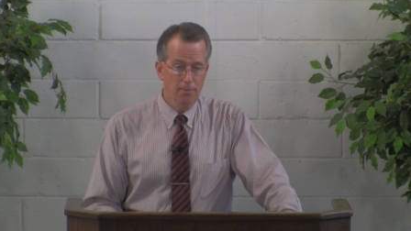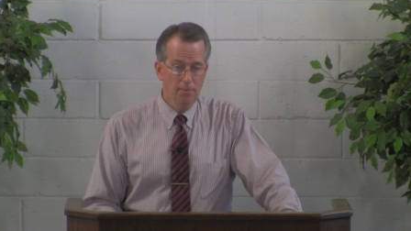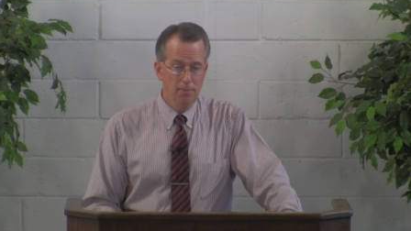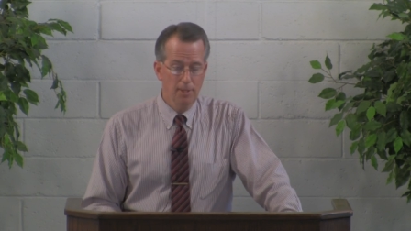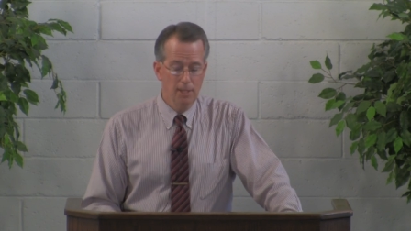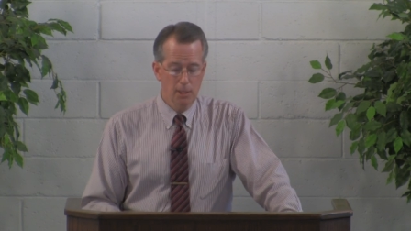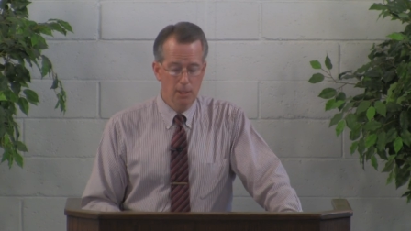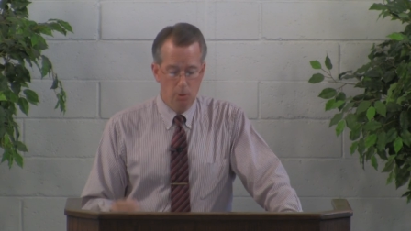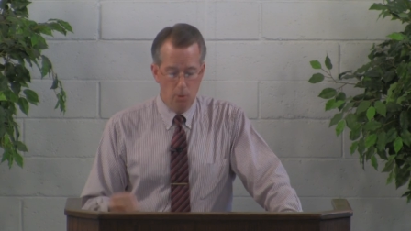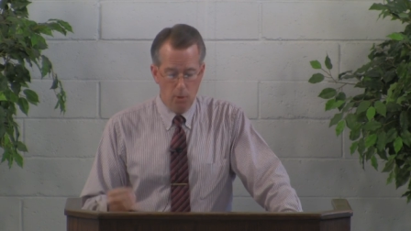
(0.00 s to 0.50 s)

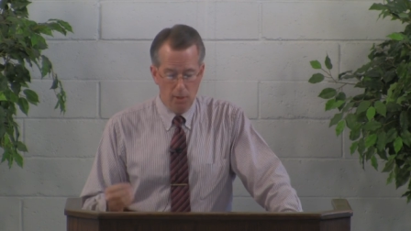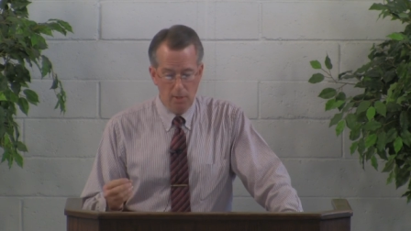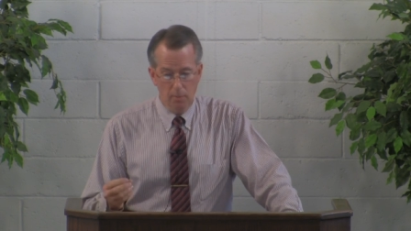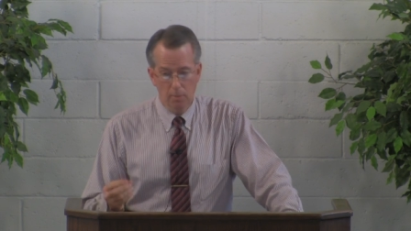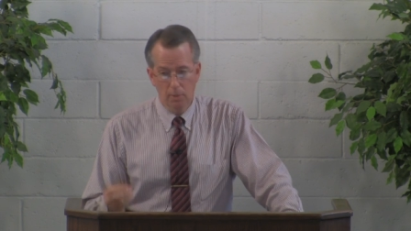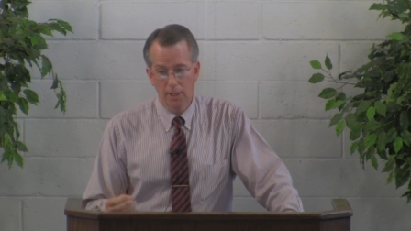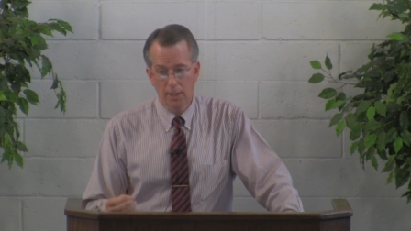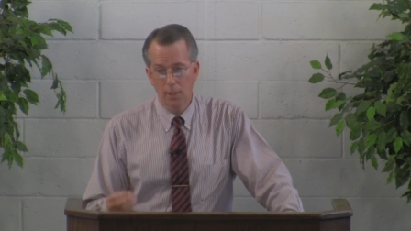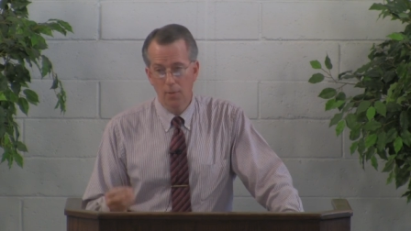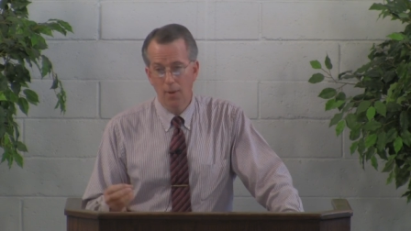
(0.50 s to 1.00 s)
that he's going to
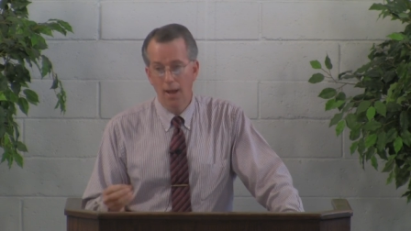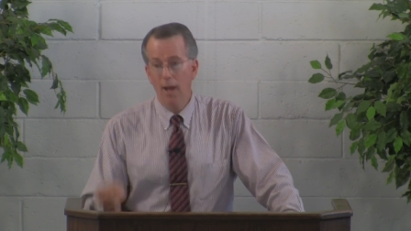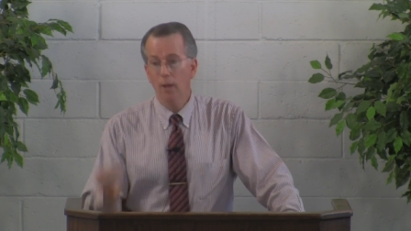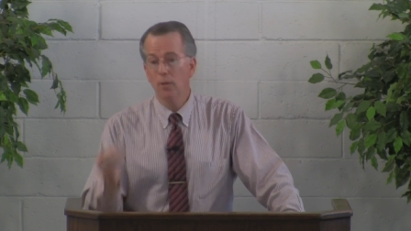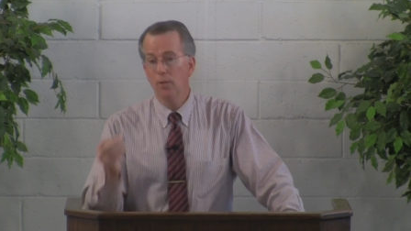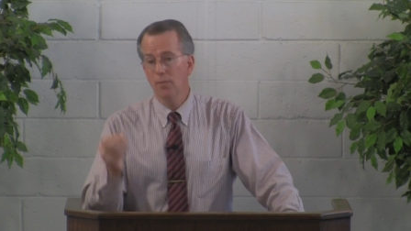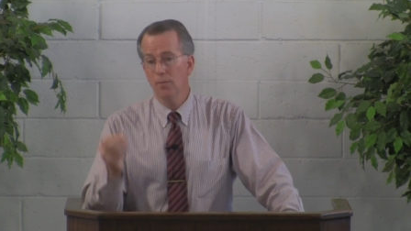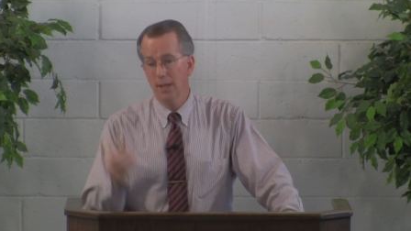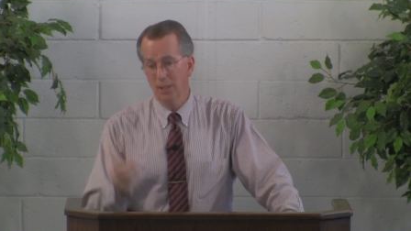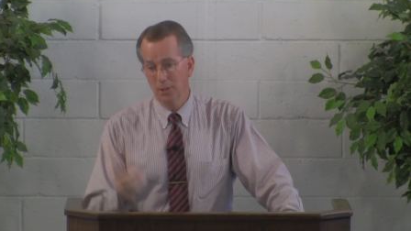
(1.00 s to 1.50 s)
bring you
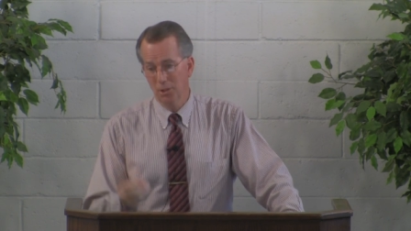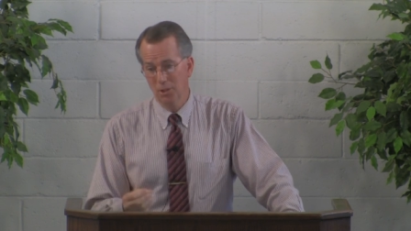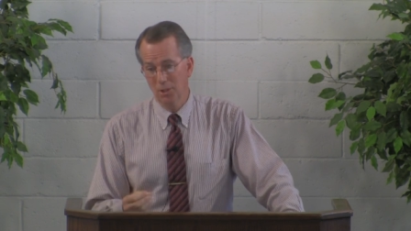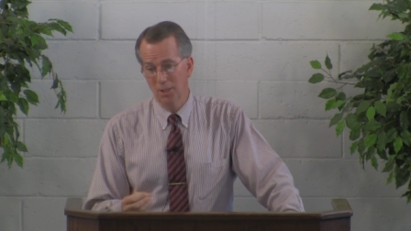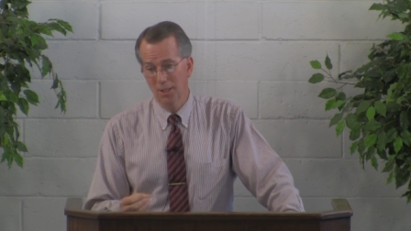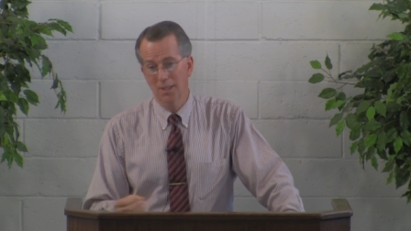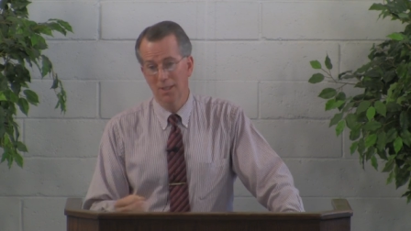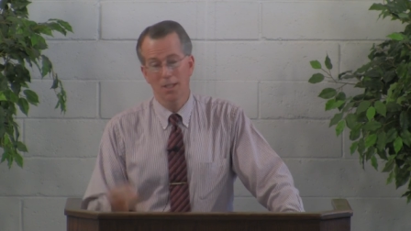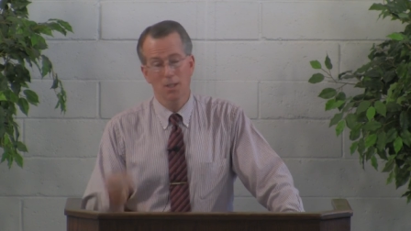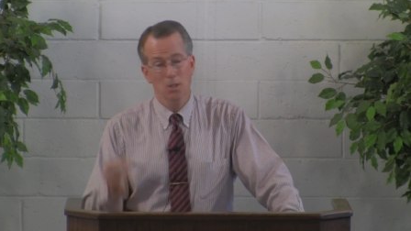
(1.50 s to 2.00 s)
out of that
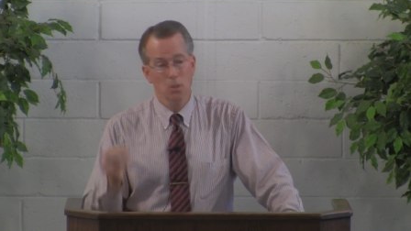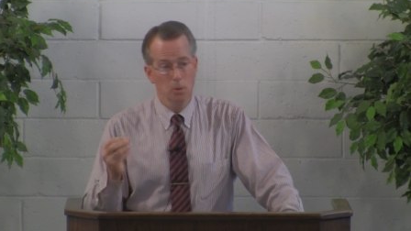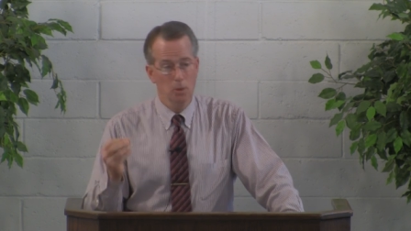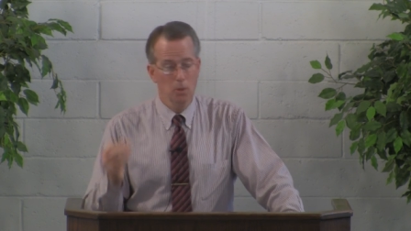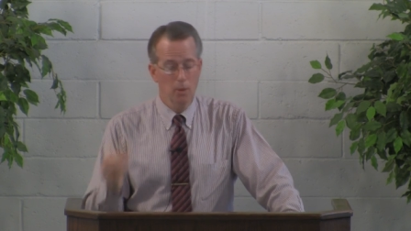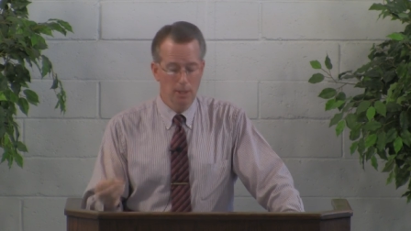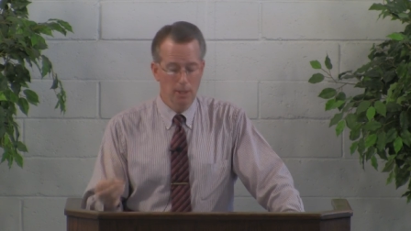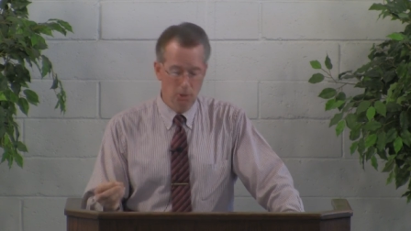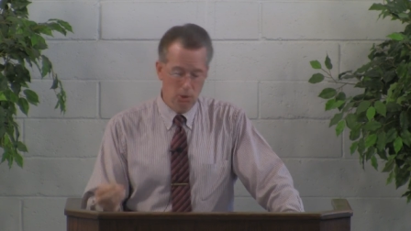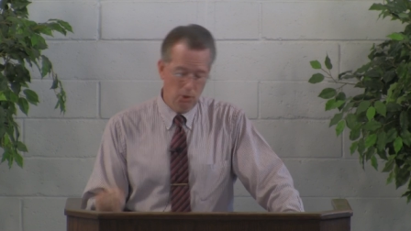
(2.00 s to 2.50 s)
sin and you are
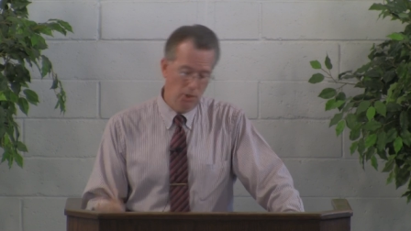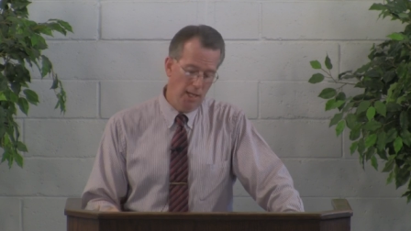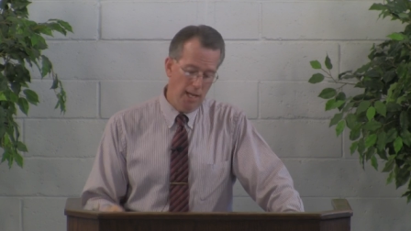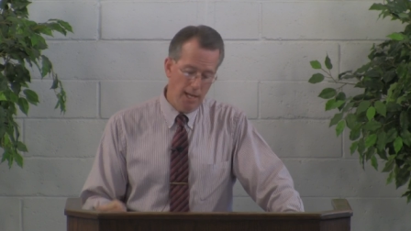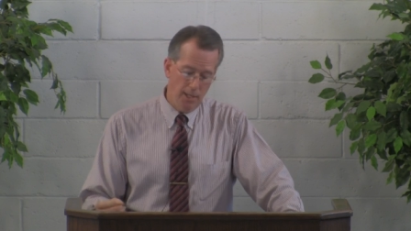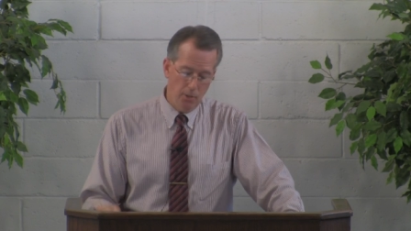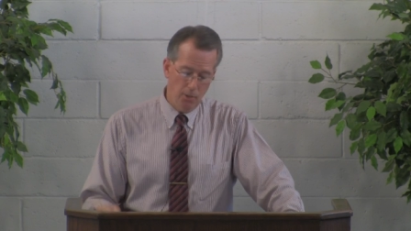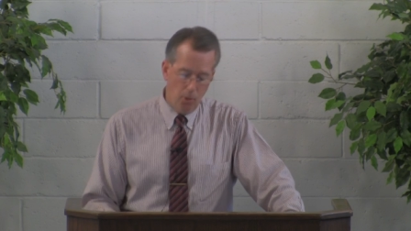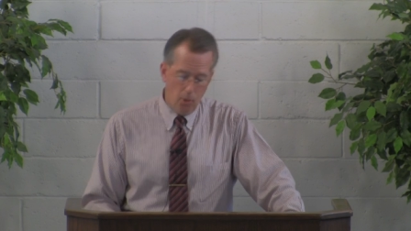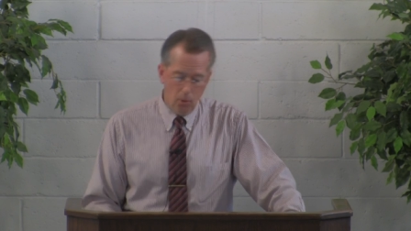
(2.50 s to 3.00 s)
going to
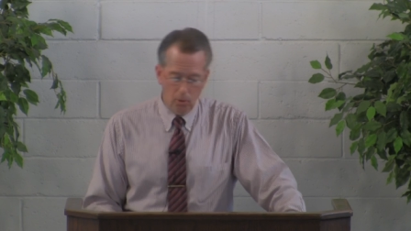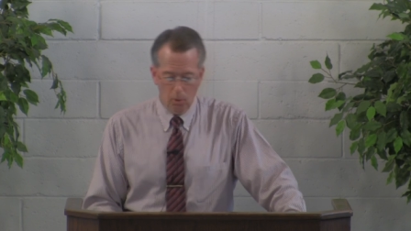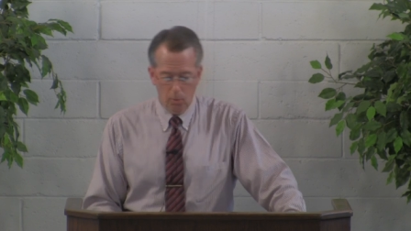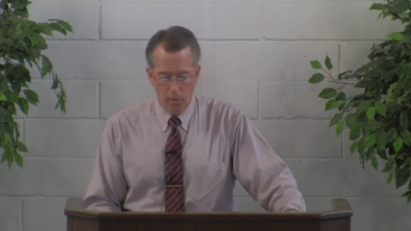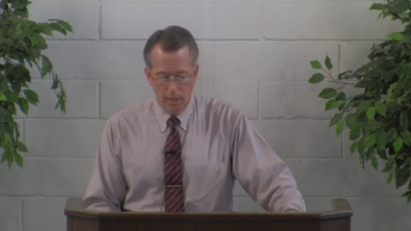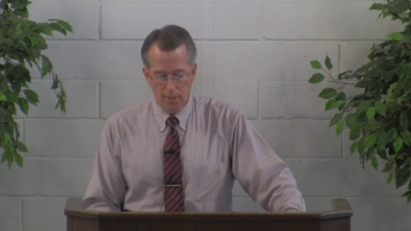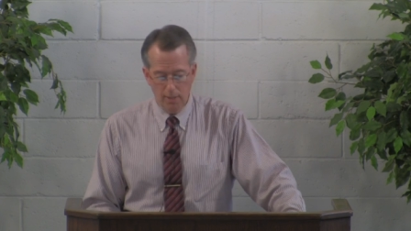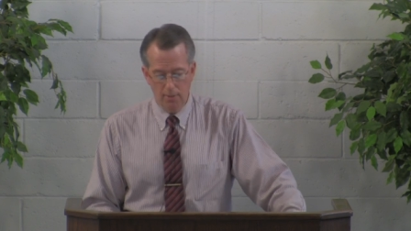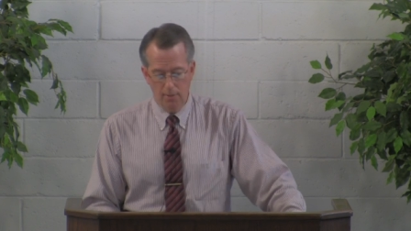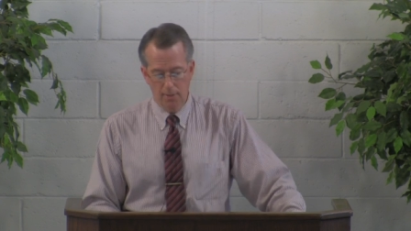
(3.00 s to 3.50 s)
stand all the
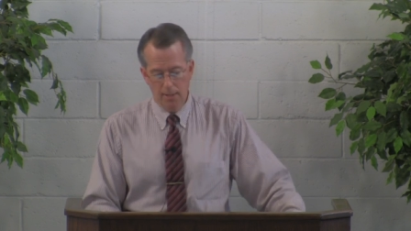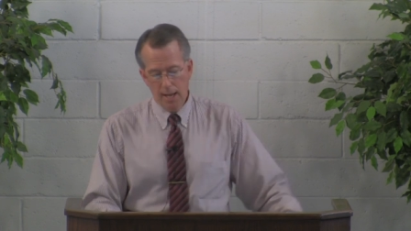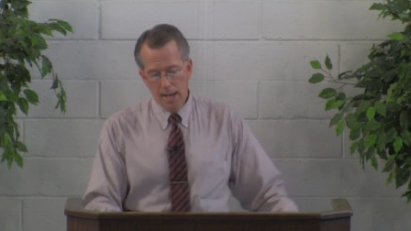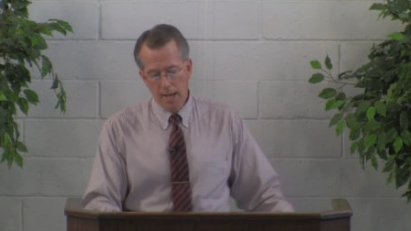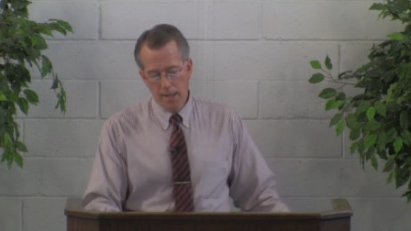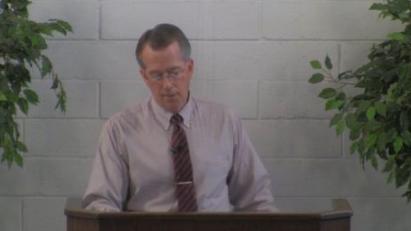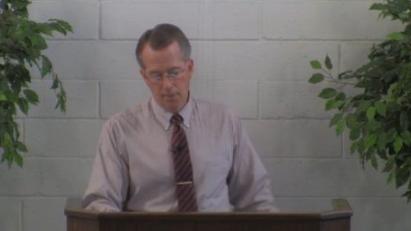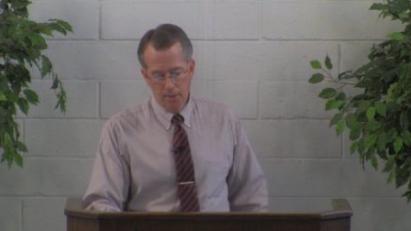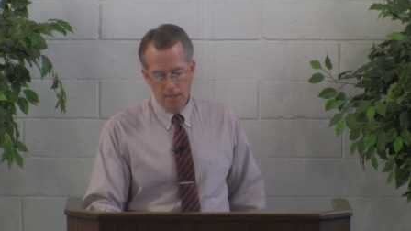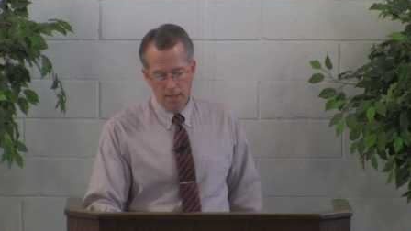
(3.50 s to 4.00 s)
way to the
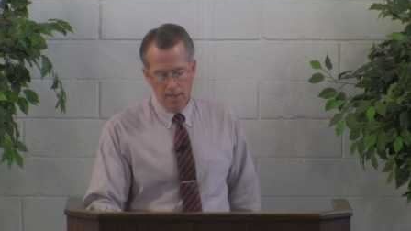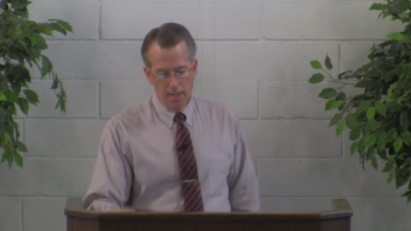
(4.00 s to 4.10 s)
end.